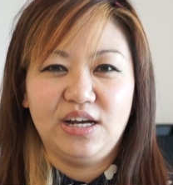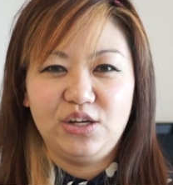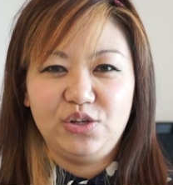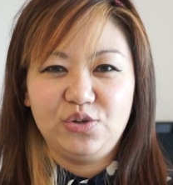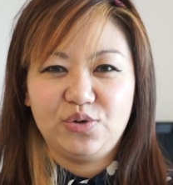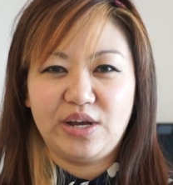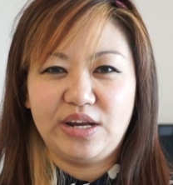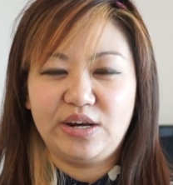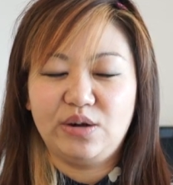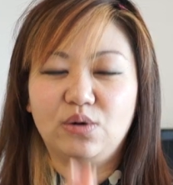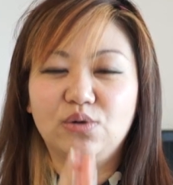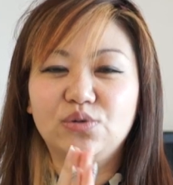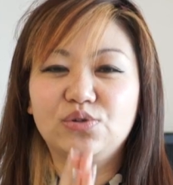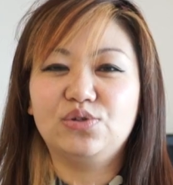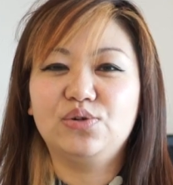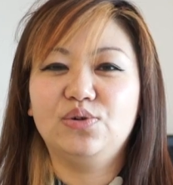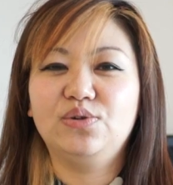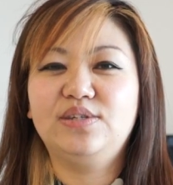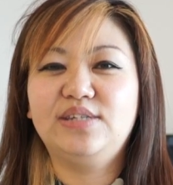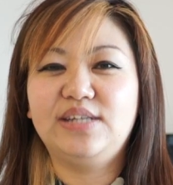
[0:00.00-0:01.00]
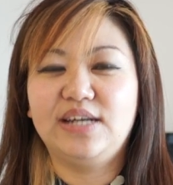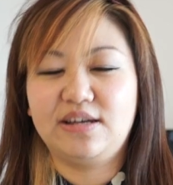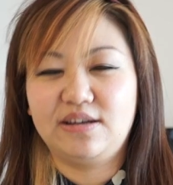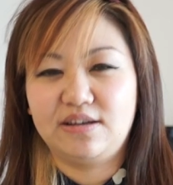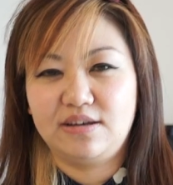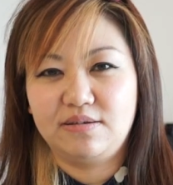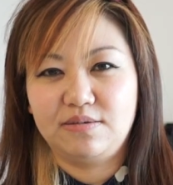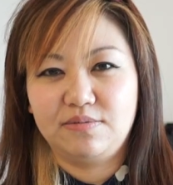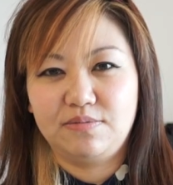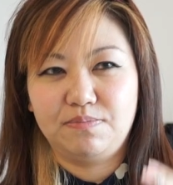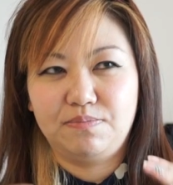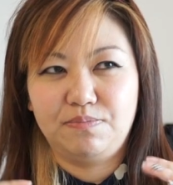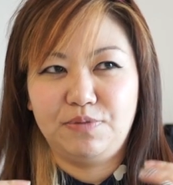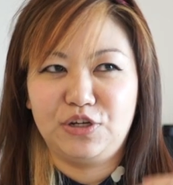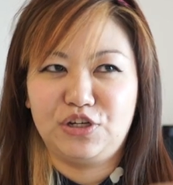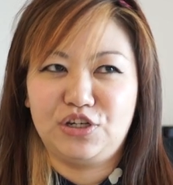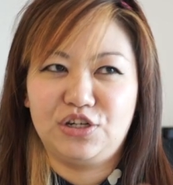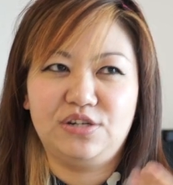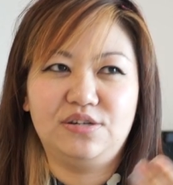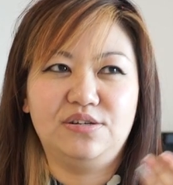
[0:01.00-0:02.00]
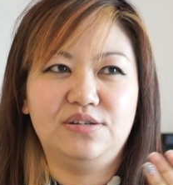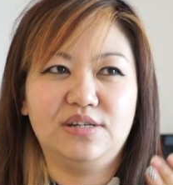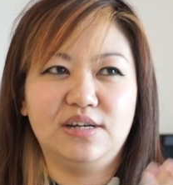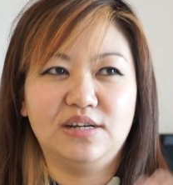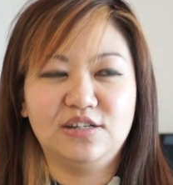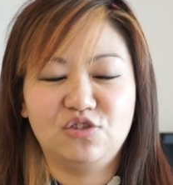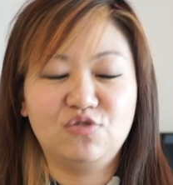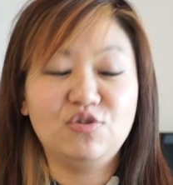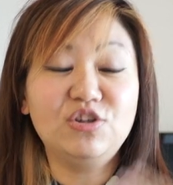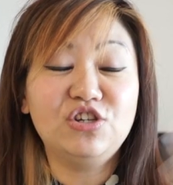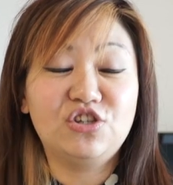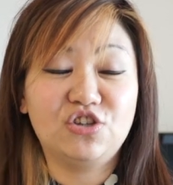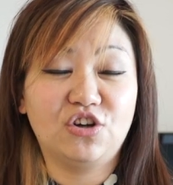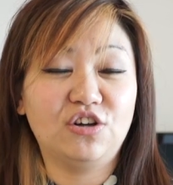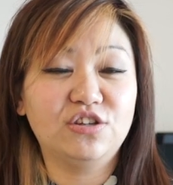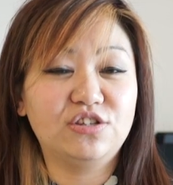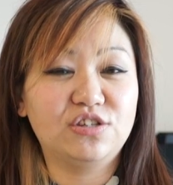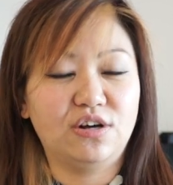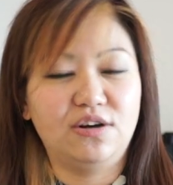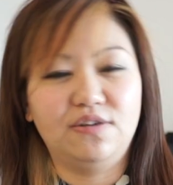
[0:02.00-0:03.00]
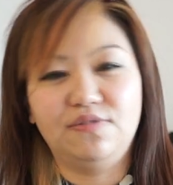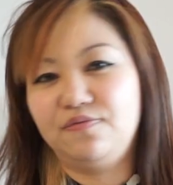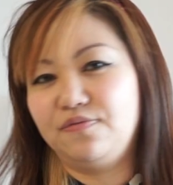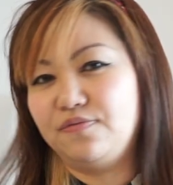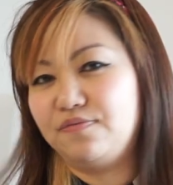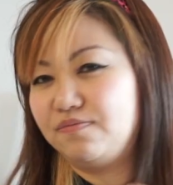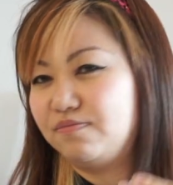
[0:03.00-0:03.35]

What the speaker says: you can also take pictures, screenshots of